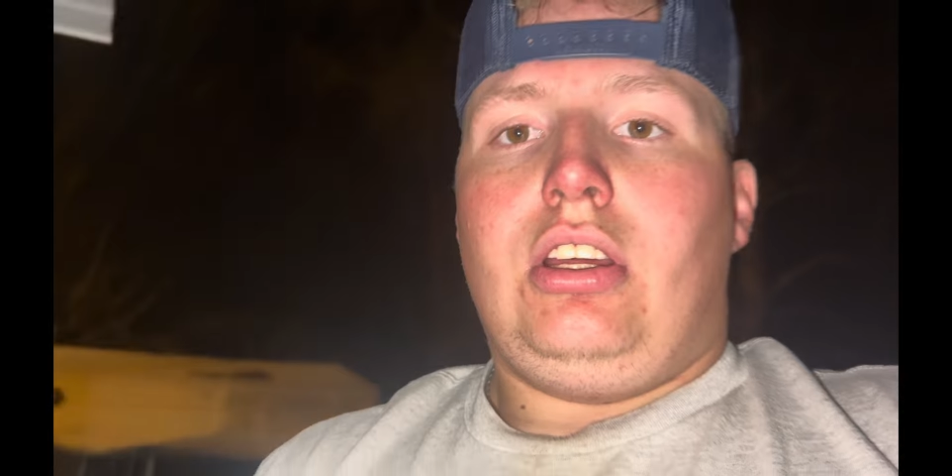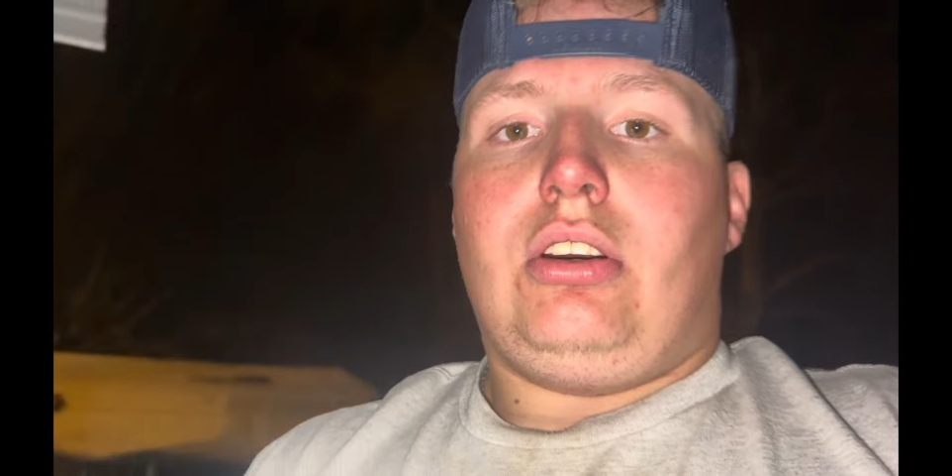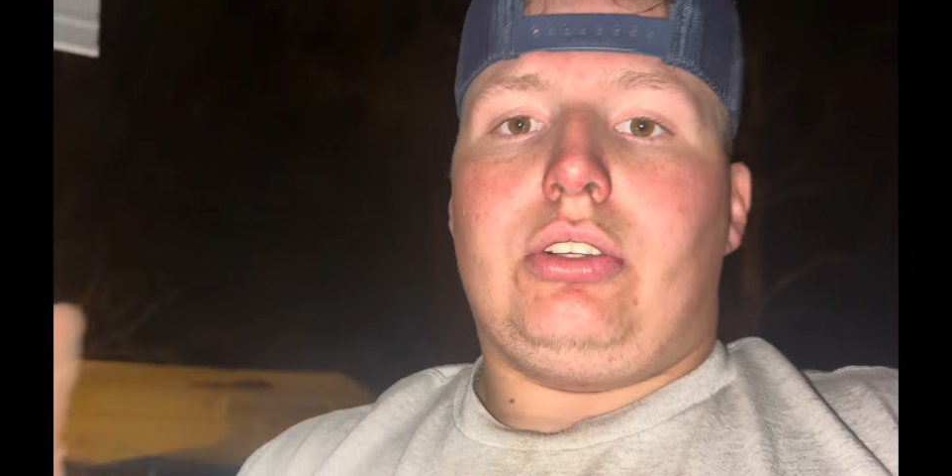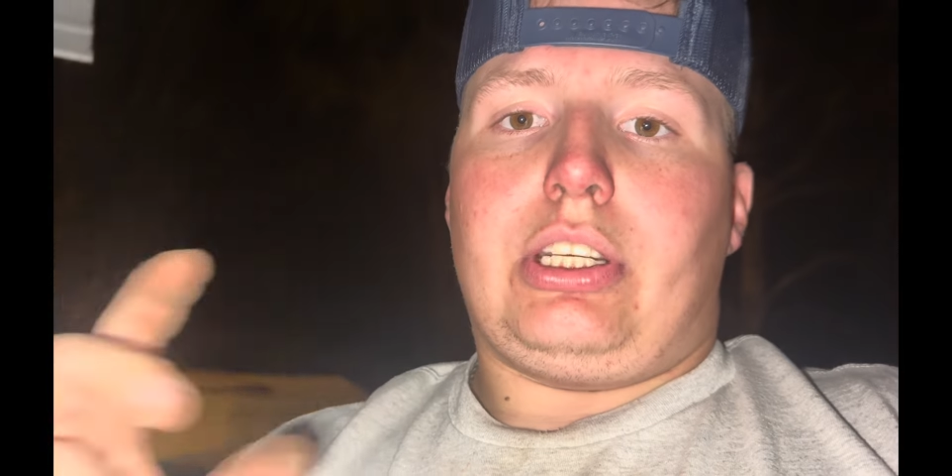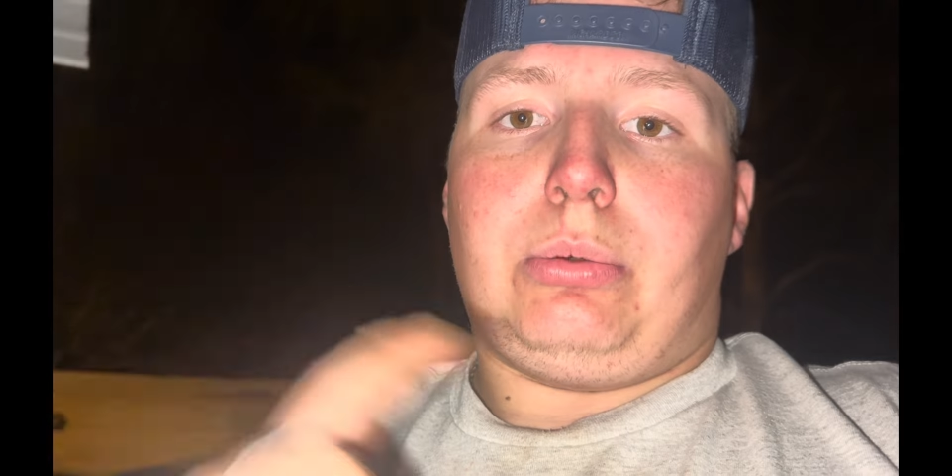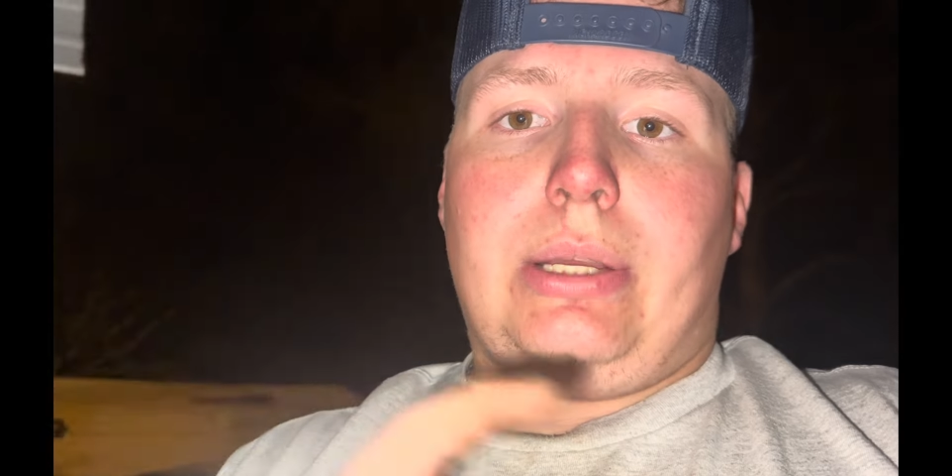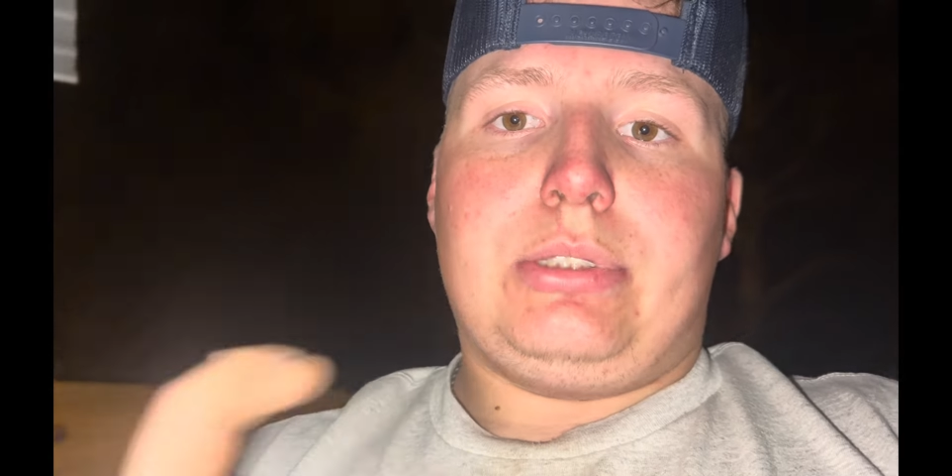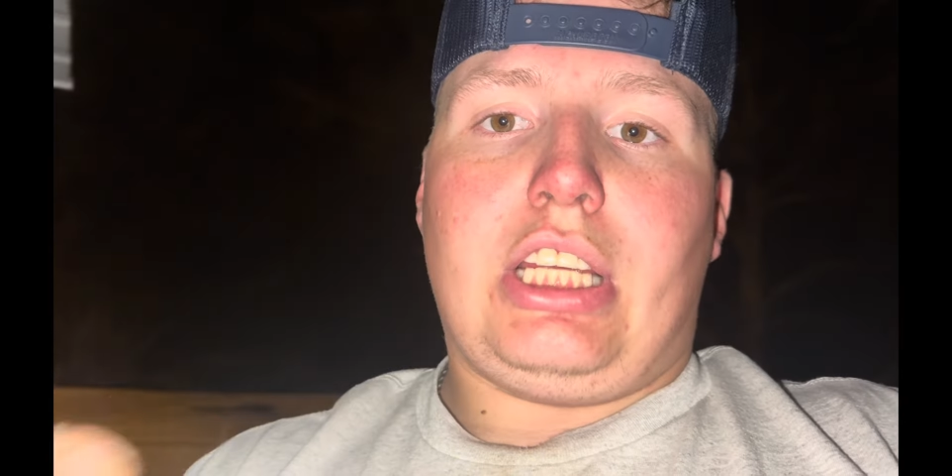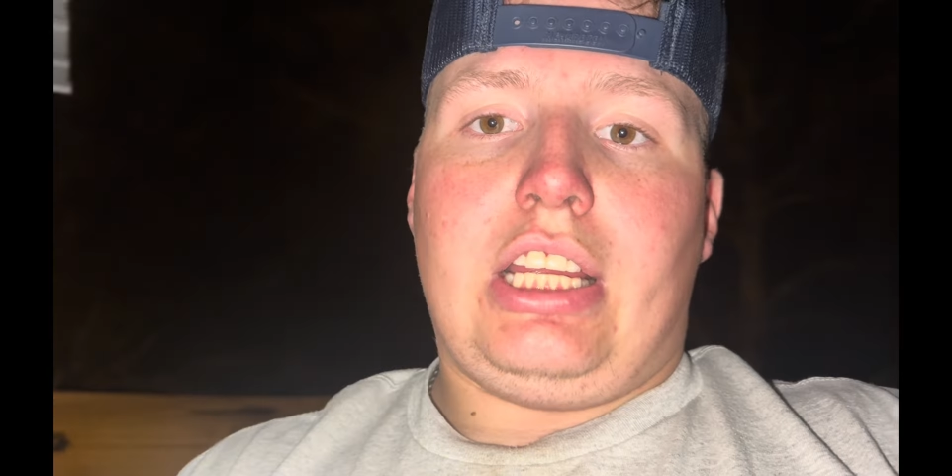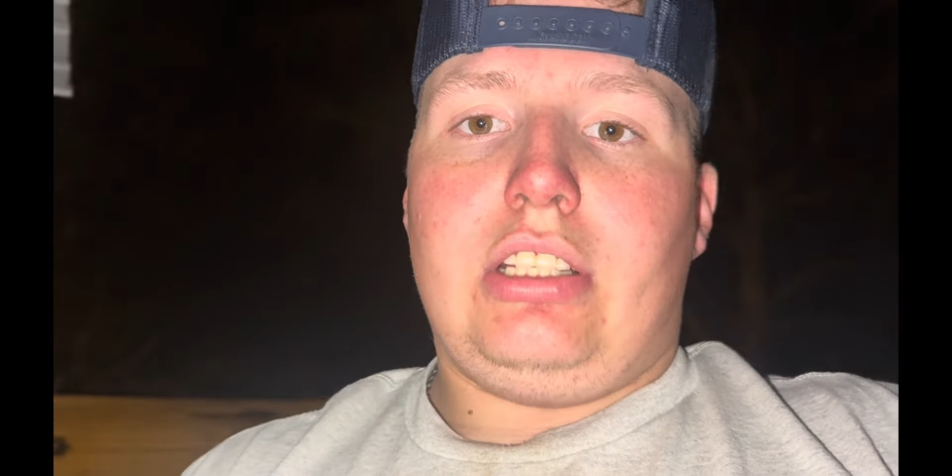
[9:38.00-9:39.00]
on their
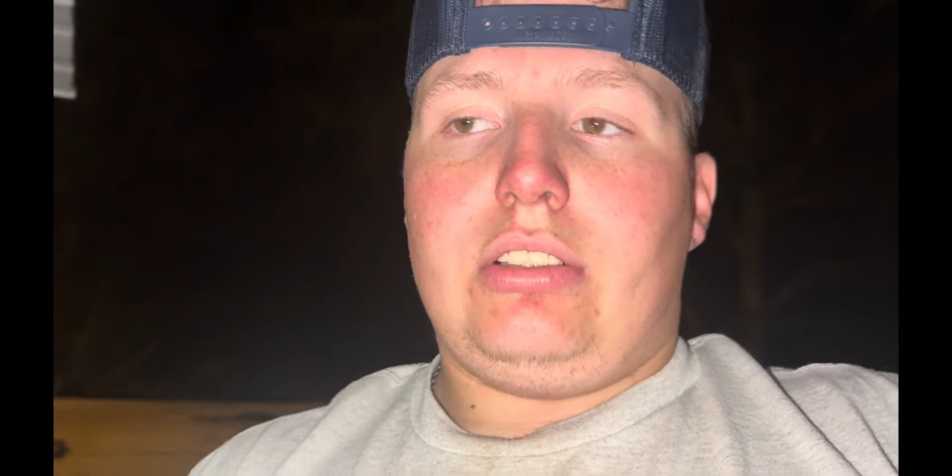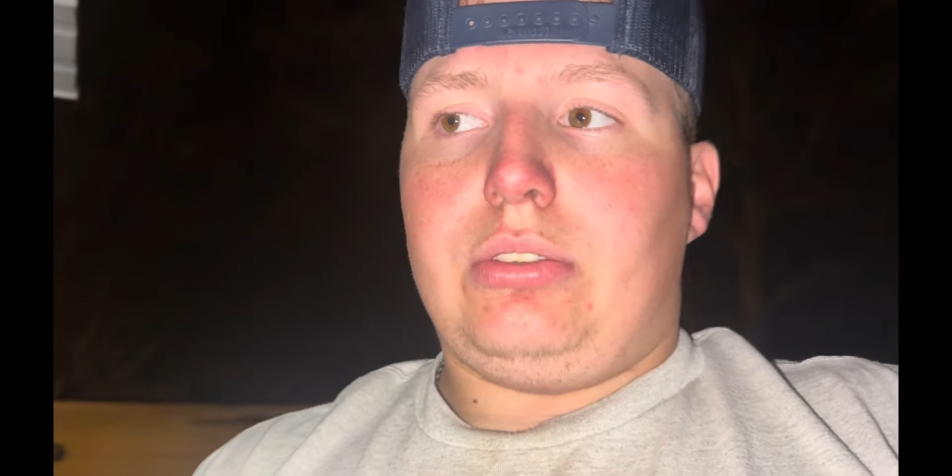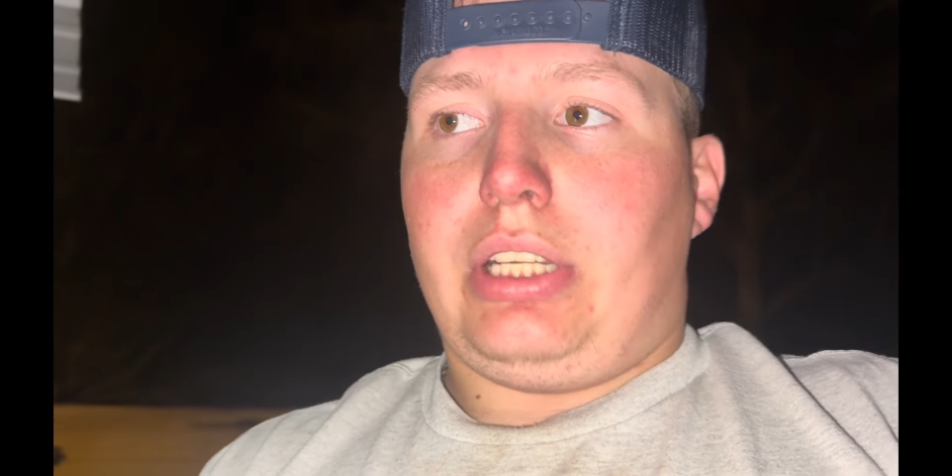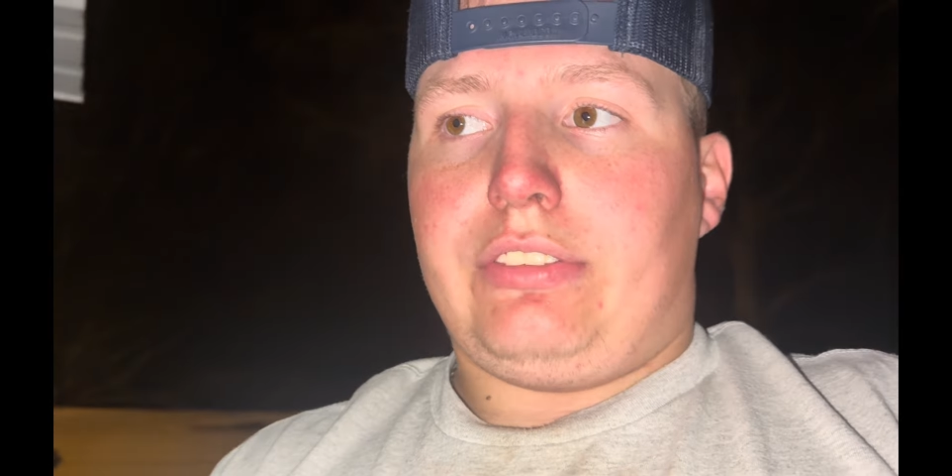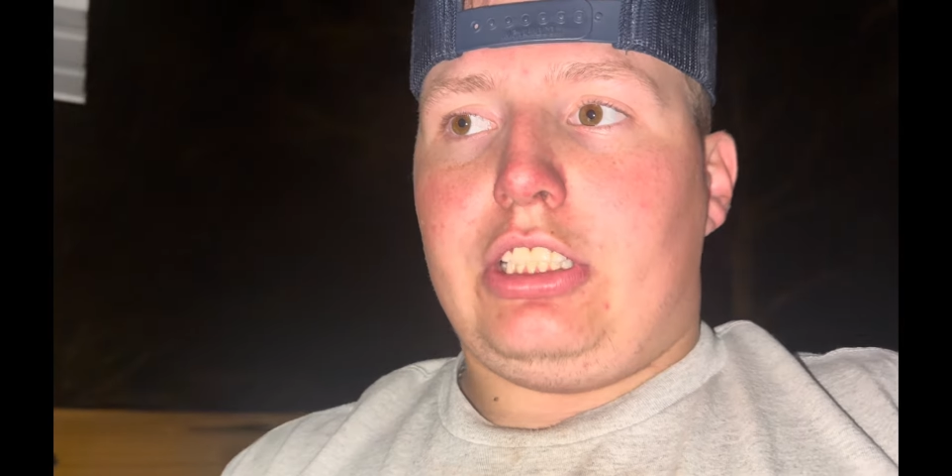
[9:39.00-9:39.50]
website. Whenever